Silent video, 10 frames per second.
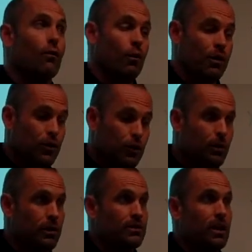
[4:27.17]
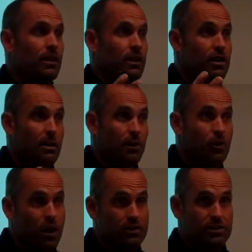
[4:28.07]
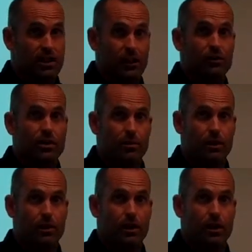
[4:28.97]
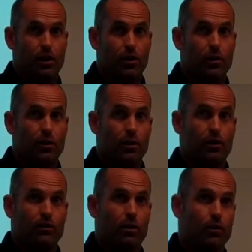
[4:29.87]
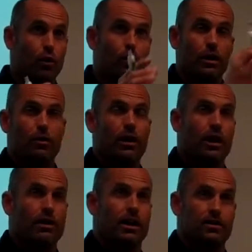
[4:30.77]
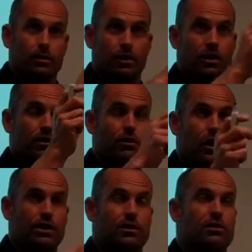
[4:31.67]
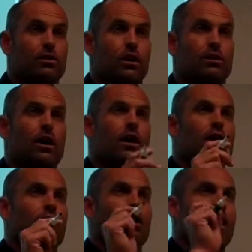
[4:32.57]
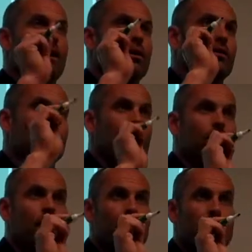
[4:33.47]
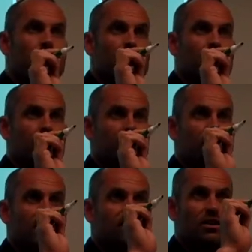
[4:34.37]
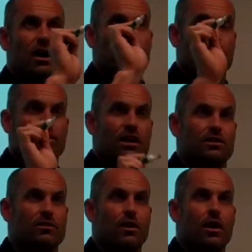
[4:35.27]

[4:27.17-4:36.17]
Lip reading: With humans and the type of crosses that you're typically going to do, so normally you went like this. When you did your crosses and you looked, you go, all right, we have normal dominance because it says dominant recessive.